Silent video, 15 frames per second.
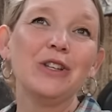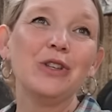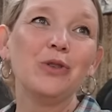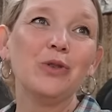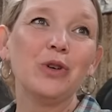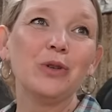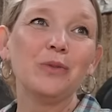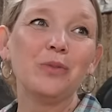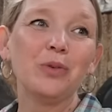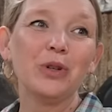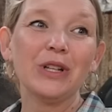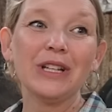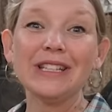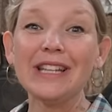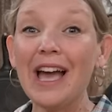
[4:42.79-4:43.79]
You could
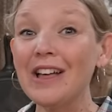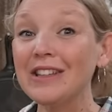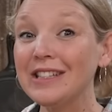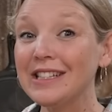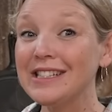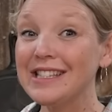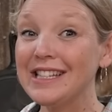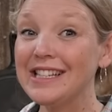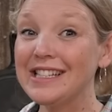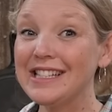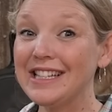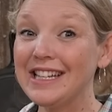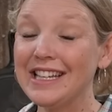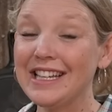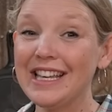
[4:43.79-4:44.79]
put Italian
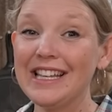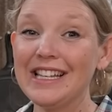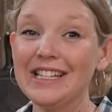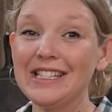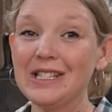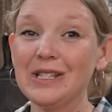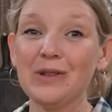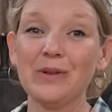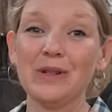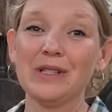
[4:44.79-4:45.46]
seasoning in so